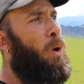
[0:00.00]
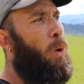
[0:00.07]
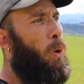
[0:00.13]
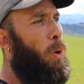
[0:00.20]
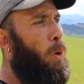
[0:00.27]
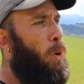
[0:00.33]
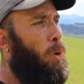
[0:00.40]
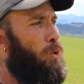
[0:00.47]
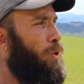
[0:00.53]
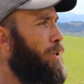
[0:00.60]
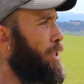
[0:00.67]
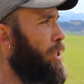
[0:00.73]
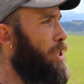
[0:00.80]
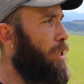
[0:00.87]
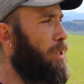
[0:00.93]
or
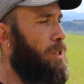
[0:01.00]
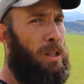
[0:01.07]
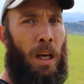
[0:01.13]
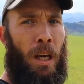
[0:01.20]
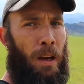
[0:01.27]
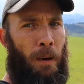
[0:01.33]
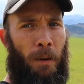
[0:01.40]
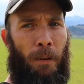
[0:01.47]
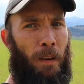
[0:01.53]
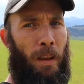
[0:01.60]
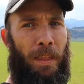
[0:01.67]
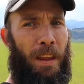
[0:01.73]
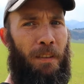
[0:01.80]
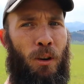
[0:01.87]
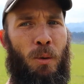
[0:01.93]
traditions.
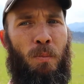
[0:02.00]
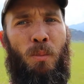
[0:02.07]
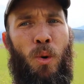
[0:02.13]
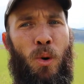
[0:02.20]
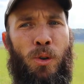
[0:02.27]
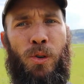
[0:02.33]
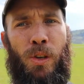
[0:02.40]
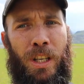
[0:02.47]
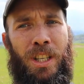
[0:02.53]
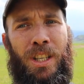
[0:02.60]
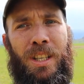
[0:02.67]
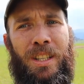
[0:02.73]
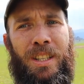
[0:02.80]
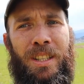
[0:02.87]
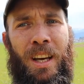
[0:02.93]
They've got more
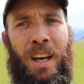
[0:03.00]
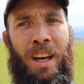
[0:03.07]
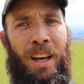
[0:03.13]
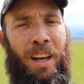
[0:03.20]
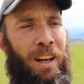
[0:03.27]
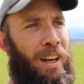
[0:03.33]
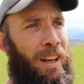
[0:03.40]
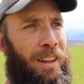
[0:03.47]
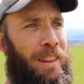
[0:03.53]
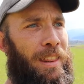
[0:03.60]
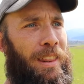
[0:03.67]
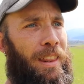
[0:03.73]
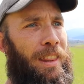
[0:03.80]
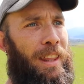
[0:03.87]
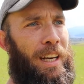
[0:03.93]
traditions
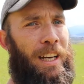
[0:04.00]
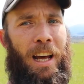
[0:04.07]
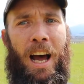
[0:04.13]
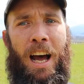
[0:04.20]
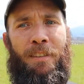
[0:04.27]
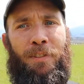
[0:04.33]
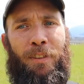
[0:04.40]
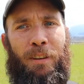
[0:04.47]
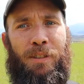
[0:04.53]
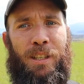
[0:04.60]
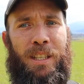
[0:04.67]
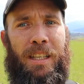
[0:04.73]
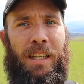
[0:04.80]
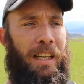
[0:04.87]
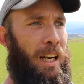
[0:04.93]
than I've ever
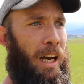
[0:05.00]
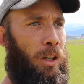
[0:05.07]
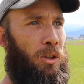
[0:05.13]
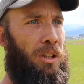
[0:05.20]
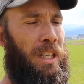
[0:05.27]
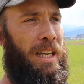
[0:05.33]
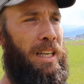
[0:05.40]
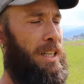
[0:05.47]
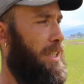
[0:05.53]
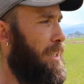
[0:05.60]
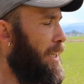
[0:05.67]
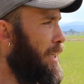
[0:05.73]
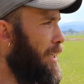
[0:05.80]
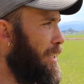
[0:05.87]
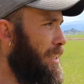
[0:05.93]
seen. Like on
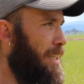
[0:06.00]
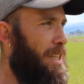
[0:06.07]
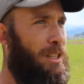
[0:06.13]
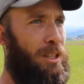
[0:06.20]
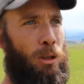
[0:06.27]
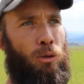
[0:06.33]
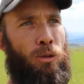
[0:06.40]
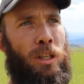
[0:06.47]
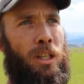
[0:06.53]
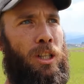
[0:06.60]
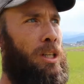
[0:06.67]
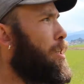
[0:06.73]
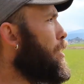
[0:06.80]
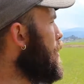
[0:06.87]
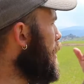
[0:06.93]
Easter, there's Easter
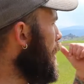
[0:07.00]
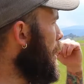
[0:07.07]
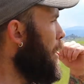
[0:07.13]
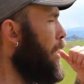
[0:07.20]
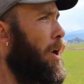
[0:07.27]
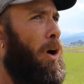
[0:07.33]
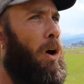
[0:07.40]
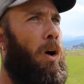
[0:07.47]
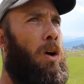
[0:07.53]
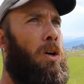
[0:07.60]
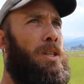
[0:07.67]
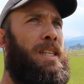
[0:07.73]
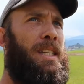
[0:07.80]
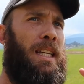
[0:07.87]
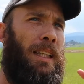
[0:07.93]
traditions.
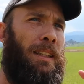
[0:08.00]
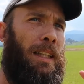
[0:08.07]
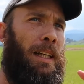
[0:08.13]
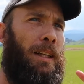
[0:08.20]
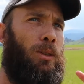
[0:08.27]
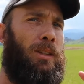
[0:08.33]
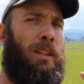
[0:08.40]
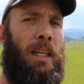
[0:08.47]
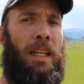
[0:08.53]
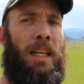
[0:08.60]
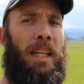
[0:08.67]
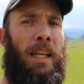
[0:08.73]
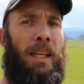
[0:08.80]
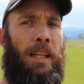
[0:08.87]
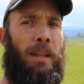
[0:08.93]
On Saturday or
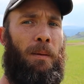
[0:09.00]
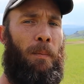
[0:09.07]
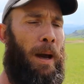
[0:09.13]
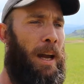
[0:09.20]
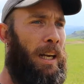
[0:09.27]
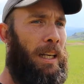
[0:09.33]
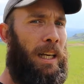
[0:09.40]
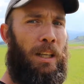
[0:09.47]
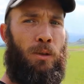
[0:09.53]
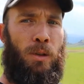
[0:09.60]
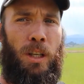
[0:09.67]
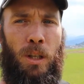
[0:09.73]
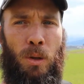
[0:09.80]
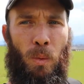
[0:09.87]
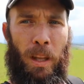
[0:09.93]
Sunday, they did the May Day
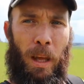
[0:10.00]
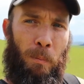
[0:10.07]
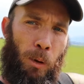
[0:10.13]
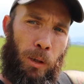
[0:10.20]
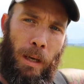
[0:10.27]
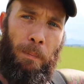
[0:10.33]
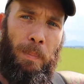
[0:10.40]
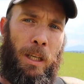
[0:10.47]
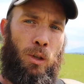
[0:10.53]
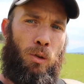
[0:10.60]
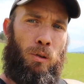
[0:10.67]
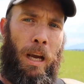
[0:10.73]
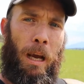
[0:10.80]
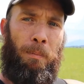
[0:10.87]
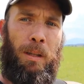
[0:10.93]
tradition where they put that big
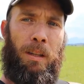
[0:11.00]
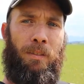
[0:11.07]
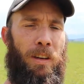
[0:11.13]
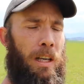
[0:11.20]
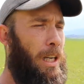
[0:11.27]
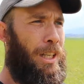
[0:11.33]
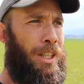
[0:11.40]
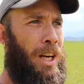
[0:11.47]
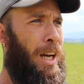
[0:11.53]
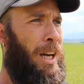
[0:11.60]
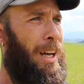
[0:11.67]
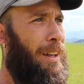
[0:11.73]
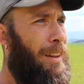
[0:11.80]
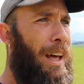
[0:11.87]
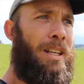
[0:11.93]
tree up in the village
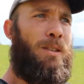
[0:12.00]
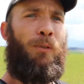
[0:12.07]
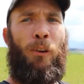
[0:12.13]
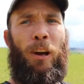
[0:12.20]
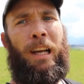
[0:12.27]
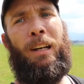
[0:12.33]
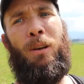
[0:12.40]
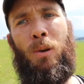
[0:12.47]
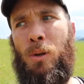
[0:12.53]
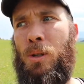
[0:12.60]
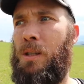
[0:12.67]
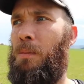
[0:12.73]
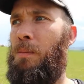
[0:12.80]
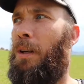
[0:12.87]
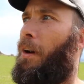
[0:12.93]
that's freaking
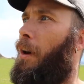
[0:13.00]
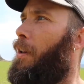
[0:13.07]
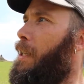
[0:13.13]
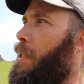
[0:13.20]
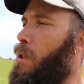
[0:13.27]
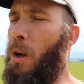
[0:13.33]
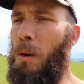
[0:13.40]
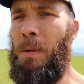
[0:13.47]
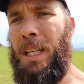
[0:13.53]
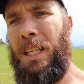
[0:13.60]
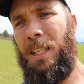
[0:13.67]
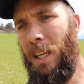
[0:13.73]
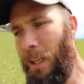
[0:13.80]
awesome, you know? There's so many